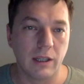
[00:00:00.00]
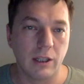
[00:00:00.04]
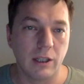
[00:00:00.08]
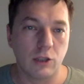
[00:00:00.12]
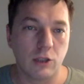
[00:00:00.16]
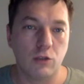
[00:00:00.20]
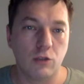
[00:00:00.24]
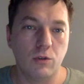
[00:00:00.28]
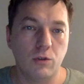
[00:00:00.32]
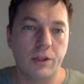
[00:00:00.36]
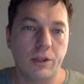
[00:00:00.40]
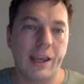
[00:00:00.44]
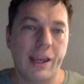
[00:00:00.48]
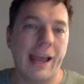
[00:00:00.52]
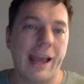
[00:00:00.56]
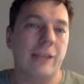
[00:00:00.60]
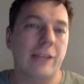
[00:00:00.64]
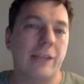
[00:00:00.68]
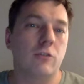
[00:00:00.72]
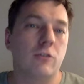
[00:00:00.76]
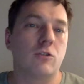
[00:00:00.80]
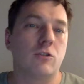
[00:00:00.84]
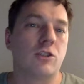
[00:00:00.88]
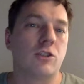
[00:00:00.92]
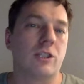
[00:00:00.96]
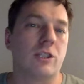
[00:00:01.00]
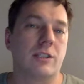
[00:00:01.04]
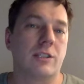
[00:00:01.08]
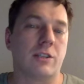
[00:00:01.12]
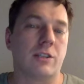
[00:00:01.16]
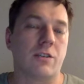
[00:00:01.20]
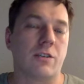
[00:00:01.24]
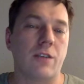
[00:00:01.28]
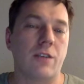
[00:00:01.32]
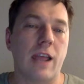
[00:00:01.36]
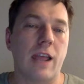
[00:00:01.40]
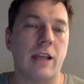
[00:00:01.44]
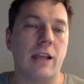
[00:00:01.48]
So you cannot just
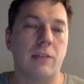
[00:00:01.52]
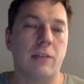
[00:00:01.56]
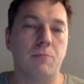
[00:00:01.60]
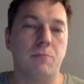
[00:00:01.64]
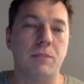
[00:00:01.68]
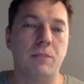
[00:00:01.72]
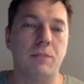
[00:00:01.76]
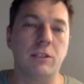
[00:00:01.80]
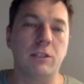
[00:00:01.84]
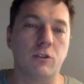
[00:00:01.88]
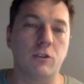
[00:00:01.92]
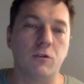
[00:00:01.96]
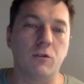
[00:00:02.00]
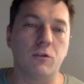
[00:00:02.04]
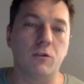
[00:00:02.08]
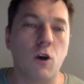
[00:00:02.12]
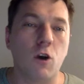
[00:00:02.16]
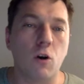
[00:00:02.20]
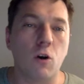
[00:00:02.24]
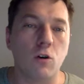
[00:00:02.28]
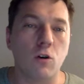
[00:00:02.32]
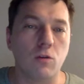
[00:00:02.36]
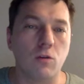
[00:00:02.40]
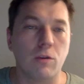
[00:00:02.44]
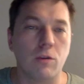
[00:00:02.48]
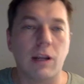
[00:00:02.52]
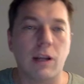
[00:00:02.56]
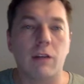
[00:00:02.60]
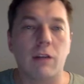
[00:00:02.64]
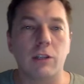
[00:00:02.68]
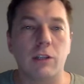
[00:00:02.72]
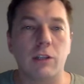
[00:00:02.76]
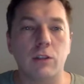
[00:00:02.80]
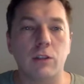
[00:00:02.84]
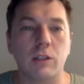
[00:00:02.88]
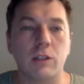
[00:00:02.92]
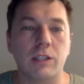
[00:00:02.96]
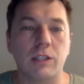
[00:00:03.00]
create a piece of code without
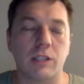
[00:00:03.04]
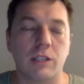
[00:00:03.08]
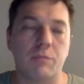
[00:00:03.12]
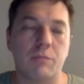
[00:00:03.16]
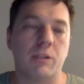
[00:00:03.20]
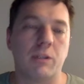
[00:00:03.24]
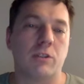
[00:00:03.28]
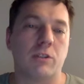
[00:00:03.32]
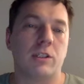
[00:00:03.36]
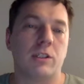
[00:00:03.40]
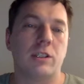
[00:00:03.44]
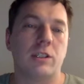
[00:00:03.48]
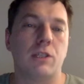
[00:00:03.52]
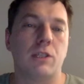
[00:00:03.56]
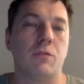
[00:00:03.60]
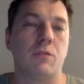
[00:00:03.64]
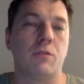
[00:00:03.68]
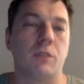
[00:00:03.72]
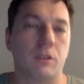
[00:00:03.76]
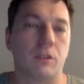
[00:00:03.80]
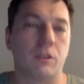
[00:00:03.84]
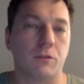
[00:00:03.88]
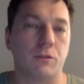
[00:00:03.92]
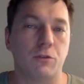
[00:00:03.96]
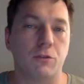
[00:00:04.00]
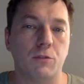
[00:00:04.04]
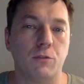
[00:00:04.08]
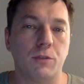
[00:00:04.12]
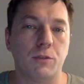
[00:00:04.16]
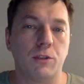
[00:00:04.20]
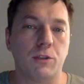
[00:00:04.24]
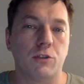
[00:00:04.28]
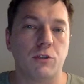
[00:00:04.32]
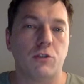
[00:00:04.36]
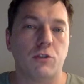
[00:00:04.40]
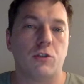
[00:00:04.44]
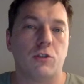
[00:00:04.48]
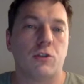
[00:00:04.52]
the unit test because it's difficult for you
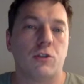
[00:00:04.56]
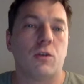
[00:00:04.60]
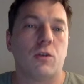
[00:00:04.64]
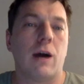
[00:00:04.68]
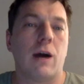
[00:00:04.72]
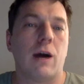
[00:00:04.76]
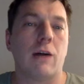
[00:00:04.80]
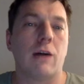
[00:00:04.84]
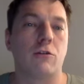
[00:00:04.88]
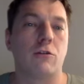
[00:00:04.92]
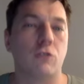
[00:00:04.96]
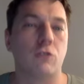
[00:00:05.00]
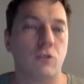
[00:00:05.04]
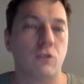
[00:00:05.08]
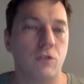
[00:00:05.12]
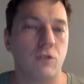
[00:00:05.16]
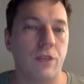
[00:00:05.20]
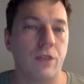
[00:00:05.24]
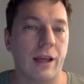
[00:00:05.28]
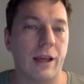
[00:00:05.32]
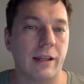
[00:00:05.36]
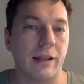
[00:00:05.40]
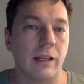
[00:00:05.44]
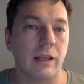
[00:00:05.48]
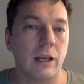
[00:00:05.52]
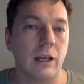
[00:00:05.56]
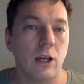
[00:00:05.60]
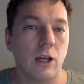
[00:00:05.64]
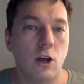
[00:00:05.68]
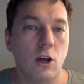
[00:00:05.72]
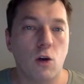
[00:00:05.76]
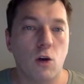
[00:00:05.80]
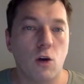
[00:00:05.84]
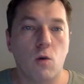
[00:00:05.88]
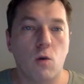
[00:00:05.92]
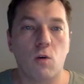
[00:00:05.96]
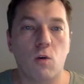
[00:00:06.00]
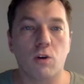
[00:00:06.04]
because you don't know how to do that.
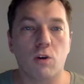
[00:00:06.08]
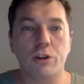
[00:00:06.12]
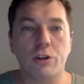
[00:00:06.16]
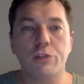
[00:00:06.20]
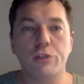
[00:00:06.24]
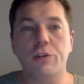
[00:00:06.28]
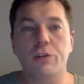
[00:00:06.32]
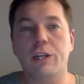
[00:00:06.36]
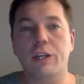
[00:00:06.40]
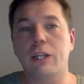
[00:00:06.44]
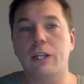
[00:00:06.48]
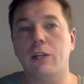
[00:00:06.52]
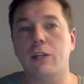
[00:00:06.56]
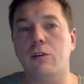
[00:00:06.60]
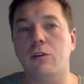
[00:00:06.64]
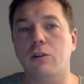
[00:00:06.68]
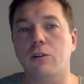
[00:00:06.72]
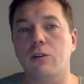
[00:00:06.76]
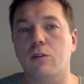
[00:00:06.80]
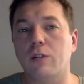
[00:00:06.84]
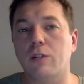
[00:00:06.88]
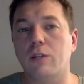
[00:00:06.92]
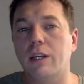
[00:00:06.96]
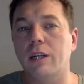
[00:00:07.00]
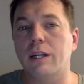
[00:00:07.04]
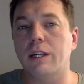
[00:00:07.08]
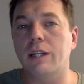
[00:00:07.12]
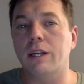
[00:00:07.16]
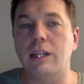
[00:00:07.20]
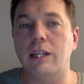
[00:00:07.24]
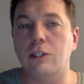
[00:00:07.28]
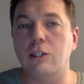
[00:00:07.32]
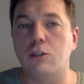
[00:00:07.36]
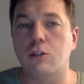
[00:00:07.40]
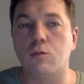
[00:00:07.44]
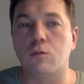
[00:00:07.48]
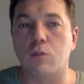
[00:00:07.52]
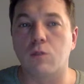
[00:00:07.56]
Or you cannot
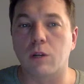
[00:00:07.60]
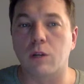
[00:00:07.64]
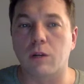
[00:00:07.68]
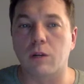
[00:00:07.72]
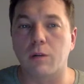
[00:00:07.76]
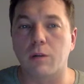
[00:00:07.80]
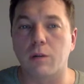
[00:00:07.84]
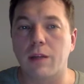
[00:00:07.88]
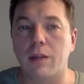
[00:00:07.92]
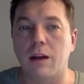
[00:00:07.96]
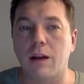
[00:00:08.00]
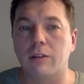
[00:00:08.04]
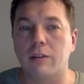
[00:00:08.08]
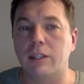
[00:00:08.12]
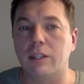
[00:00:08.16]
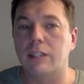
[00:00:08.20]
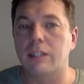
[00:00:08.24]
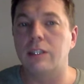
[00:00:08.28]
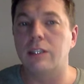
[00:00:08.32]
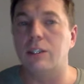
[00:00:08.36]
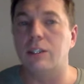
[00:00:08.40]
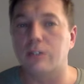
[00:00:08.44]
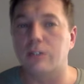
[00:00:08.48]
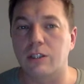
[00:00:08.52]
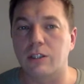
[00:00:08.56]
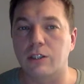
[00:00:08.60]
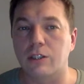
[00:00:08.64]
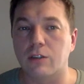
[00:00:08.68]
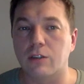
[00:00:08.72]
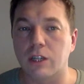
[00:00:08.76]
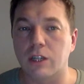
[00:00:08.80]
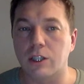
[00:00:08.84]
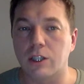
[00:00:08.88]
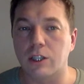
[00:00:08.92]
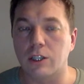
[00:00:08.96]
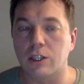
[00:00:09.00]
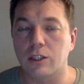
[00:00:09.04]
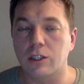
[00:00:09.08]
organize your work without continuous
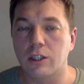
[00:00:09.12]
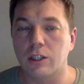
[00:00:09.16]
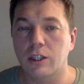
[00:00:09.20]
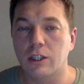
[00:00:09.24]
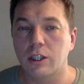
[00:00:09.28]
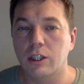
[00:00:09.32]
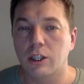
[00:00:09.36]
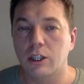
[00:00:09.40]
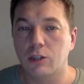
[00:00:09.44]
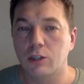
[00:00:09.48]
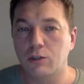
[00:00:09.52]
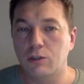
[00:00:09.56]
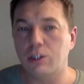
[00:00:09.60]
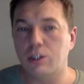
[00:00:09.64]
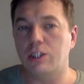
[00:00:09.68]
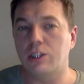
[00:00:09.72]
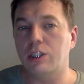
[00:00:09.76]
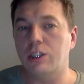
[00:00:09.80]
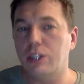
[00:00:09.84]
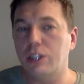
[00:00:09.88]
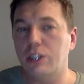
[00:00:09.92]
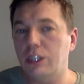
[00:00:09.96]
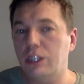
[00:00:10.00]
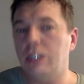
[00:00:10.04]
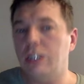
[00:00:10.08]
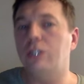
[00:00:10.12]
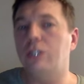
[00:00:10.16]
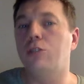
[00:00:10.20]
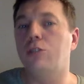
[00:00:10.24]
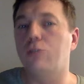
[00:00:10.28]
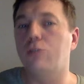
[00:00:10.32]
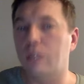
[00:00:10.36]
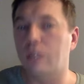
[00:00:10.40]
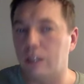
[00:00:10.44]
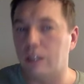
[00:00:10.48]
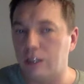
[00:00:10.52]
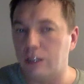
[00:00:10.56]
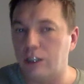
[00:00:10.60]
integration. You just need
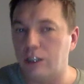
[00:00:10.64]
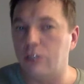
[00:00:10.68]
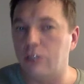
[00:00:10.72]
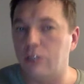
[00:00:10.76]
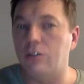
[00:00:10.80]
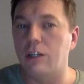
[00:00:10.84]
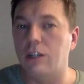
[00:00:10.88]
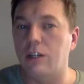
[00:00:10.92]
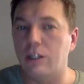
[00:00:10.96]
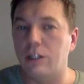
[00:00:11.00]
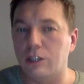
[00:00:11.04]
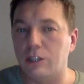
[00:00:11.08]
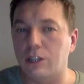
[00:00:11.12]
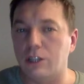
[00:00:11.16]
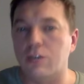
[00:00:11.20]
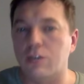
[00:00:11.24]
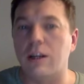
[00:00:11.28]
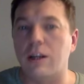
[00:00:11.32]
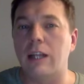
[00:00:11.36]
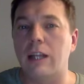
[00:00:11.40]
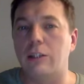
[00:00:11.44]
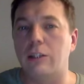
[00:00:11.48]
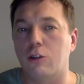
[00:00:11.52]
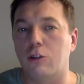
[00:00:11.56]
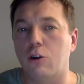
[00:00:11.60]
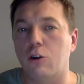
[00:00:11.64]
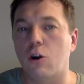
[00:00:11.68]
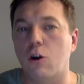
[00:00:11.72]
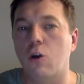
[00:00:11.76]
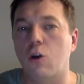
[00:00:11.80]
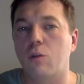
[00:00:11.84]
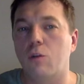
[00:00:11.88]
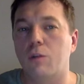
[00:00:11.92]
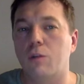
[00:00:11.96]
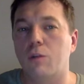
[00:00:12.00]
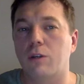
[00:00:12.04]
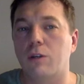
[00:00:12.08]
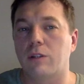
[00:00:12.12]
to continuously integrate your
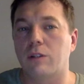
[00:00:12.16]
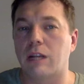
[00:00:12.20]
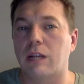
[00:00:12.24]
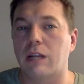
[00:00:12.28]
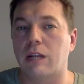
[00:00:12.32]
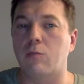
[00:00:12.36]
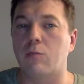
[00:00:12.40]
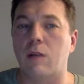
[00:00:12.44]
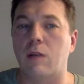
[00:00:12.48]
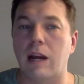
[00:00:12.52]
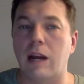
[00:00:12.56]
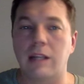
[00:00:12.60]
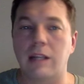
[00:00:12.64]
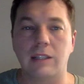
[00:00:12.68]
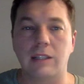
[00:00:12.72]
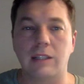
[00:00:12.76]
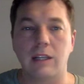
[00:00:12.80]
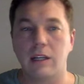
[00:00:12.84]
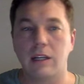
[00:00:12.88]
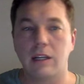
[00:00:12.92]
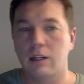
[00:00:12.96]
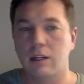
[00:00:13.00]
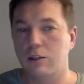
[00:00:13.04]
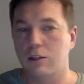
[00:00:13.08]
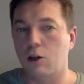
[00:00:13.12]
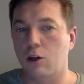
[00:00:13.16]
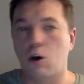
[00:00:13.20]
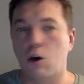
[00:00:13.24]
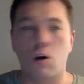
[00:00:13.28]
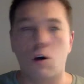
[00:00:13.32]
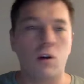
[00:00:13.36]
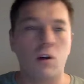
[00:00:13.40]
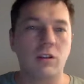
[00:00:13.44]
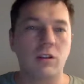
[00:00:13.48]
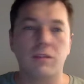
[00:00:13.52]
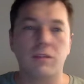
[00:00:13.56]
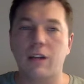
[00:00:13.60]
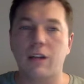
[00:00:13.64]
code because otherwise the
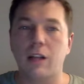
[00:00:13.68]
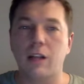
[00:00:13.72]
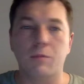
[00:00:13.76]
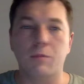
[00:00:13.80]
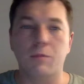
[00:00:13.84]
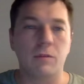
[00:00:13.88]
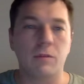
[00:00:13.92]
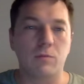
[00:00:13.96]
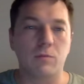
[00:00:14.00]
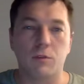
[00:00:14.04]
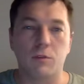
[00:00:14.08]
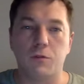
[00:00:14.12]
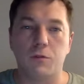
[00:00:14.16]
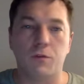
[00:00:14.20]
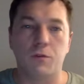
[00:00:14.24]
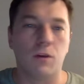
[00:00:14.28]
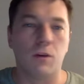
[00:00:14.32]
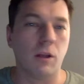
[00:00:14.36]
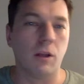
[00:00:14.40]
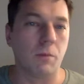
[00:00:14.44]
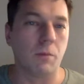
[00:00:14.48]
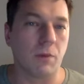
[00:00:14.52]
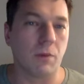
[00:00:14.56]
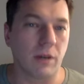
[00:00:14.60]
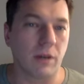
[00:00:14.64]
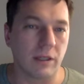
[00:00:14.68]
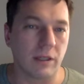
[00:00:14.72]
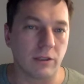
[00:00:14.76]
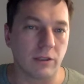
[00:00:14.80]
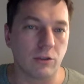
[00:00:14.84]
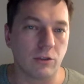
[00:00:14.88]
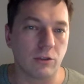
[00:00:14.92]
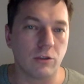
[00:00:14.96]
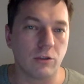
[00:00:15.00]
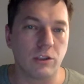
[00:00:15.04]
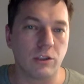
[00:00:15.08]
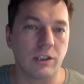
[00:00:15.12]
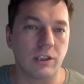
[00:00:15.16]
whole development will fall apart.
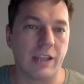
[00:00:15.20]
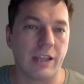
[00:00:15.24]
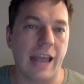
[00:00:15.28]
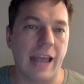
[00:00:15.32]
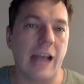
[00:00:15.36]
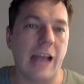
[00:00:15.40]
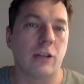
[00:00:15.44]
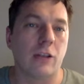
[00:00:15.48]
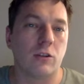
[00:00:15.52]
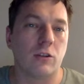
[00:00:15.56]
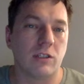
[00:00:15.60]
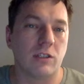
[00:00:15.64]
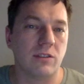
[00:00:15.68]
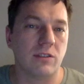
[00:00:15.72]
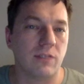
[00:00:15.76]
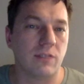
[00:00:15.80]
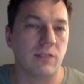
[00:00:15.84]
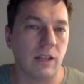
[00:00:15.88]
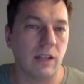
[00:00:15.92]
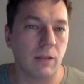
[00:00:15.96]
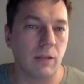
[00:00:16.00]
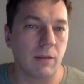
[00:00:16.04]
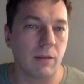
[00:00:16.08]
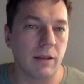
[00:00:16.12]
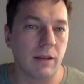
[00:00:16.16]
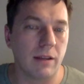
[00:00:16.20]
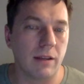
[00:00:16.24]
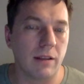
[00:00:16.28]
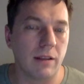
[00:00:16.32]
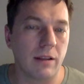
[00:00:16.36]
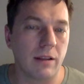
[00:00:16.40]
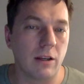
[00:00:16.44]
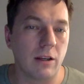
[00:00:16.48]
You just cannot develop it.